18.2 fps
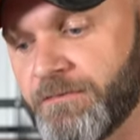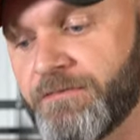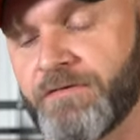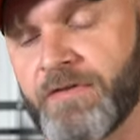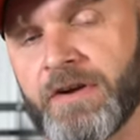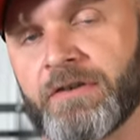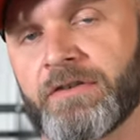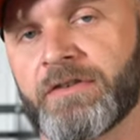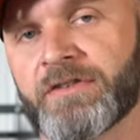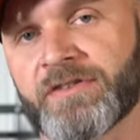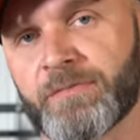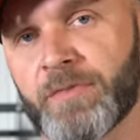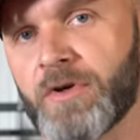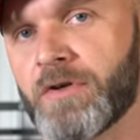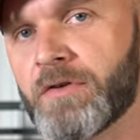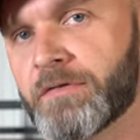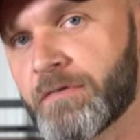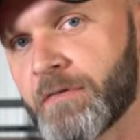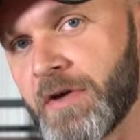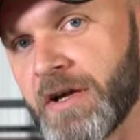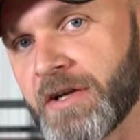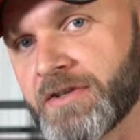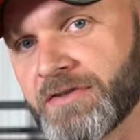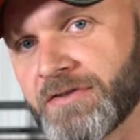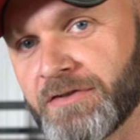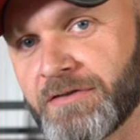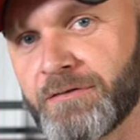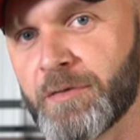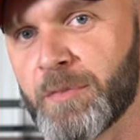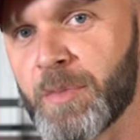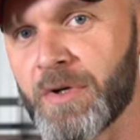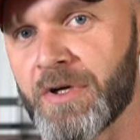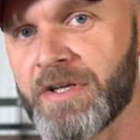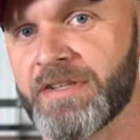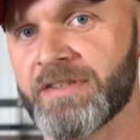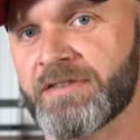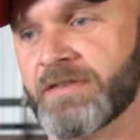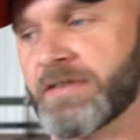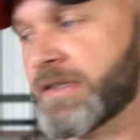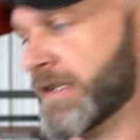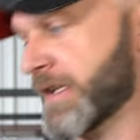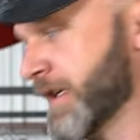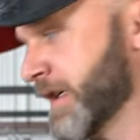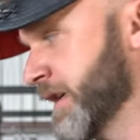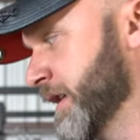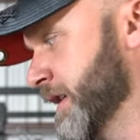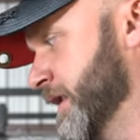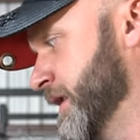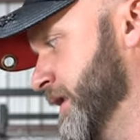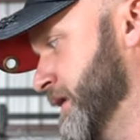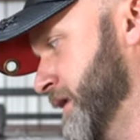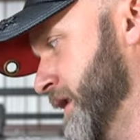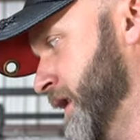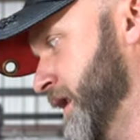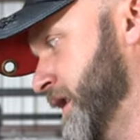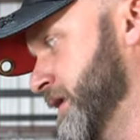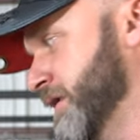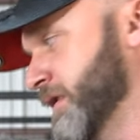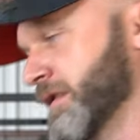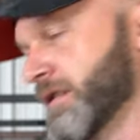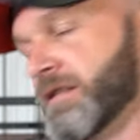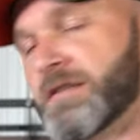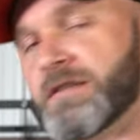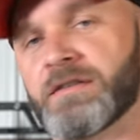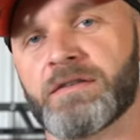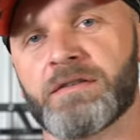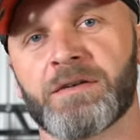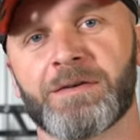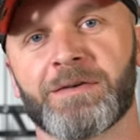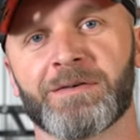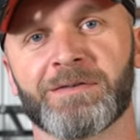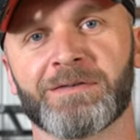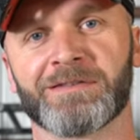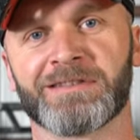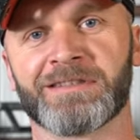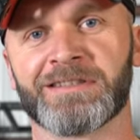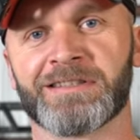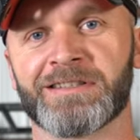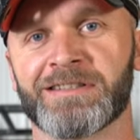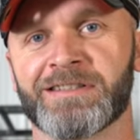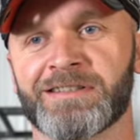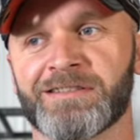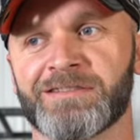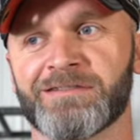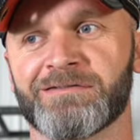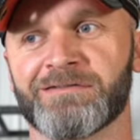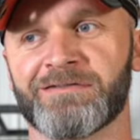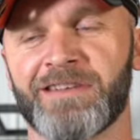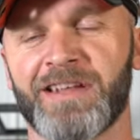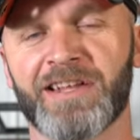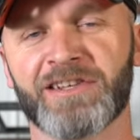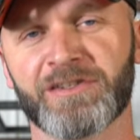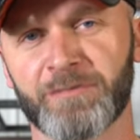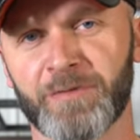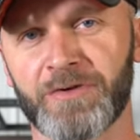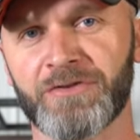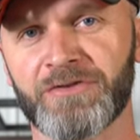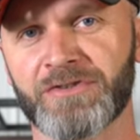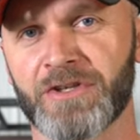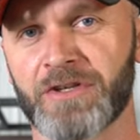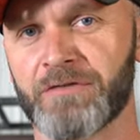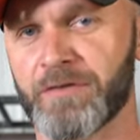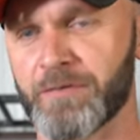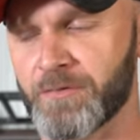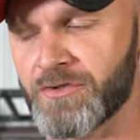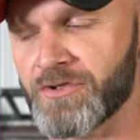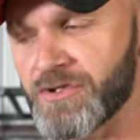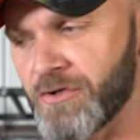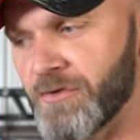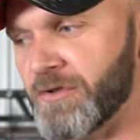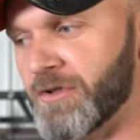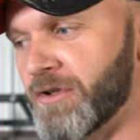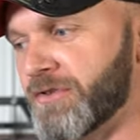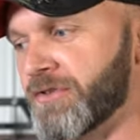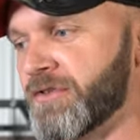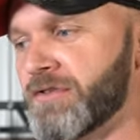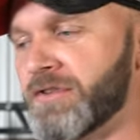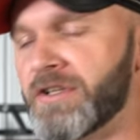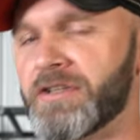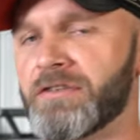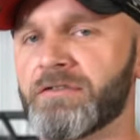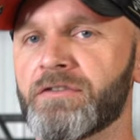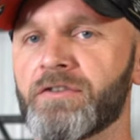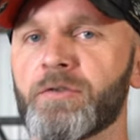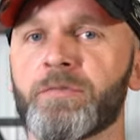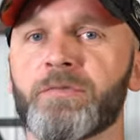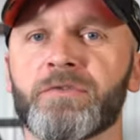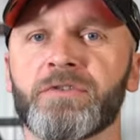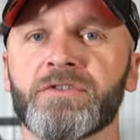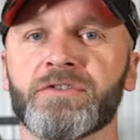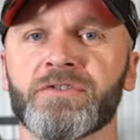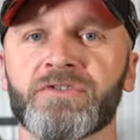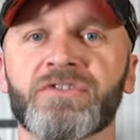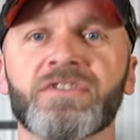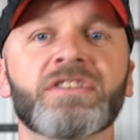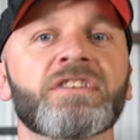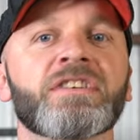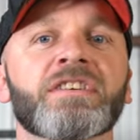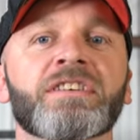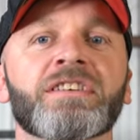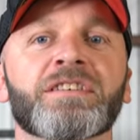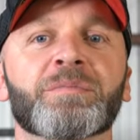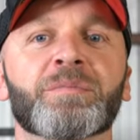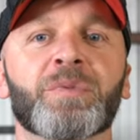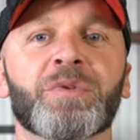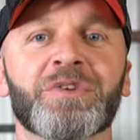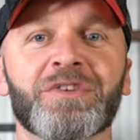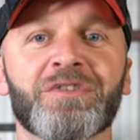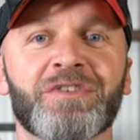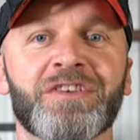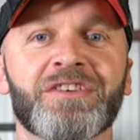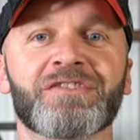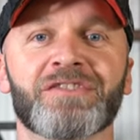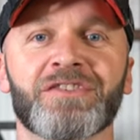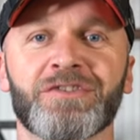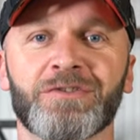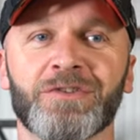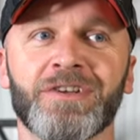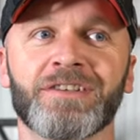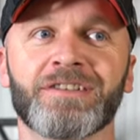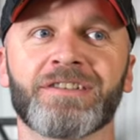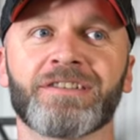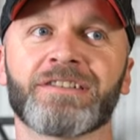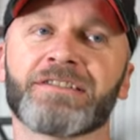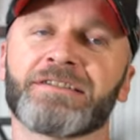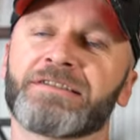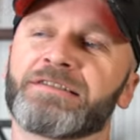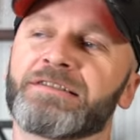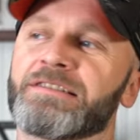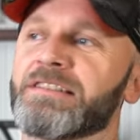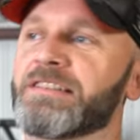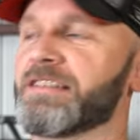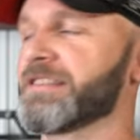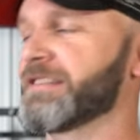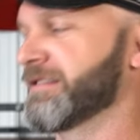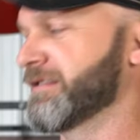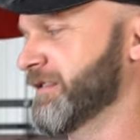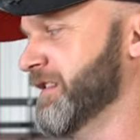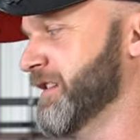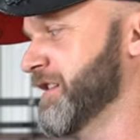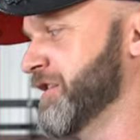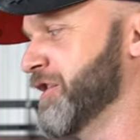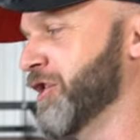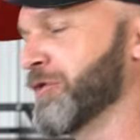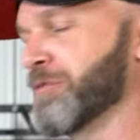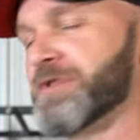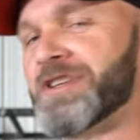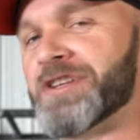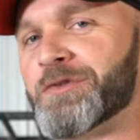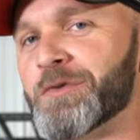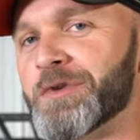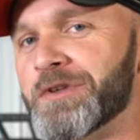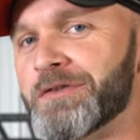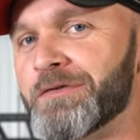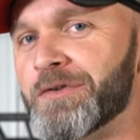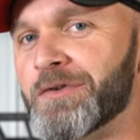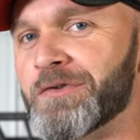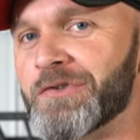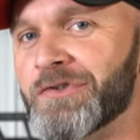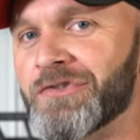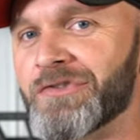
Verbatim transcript: very small fraction of the price, and uh, and some other stuff. I'm going to show it all to you now, and hopefully you'll see uh, plenty of things that you like and help me get rid of all this